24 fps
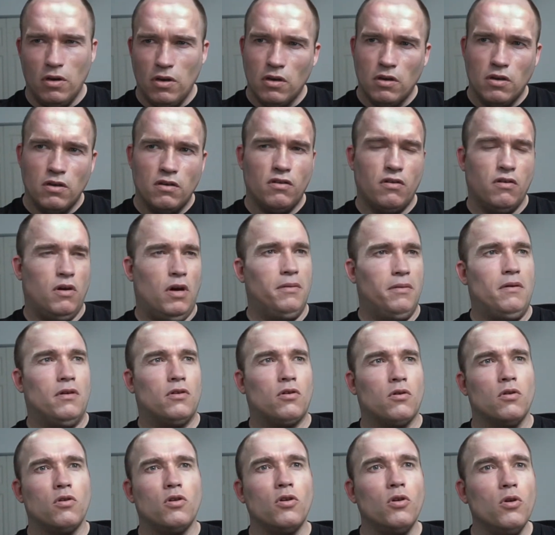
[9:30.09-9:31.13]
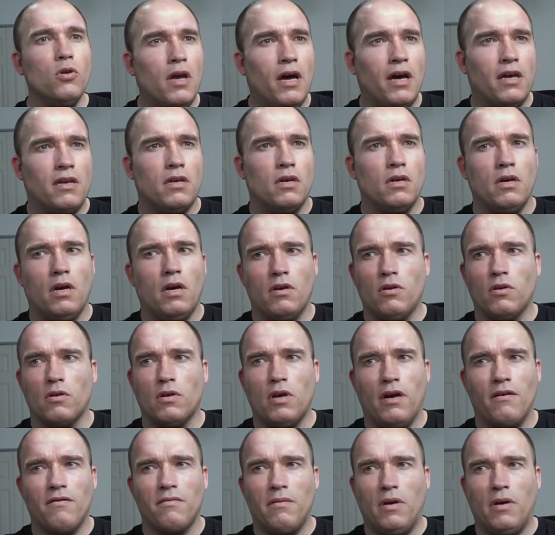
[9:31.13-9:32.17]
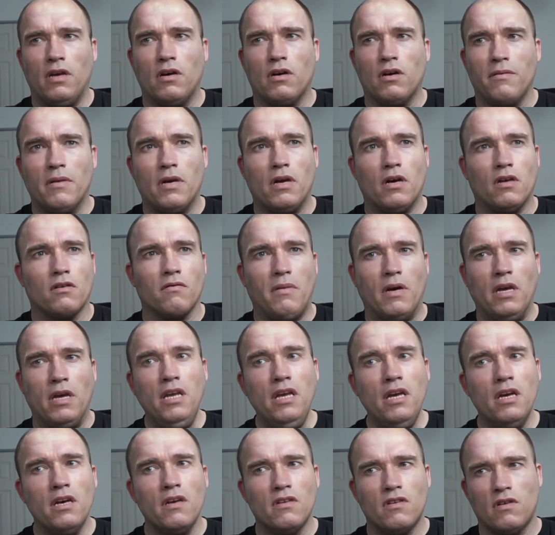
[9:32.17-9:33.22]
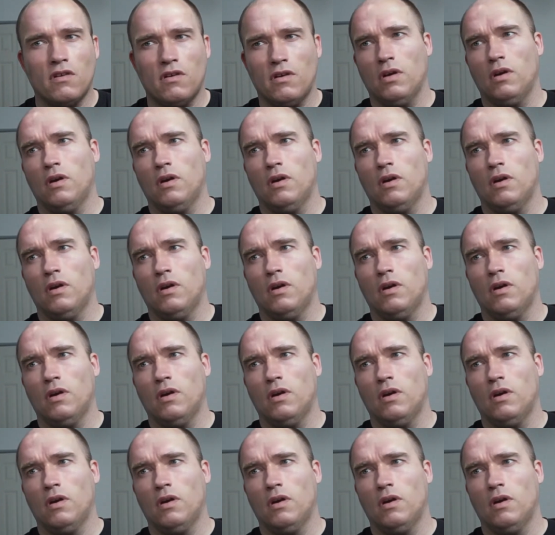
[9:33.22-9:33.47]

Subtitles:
So I'm not going to do that. I don't have money coming out of my ears.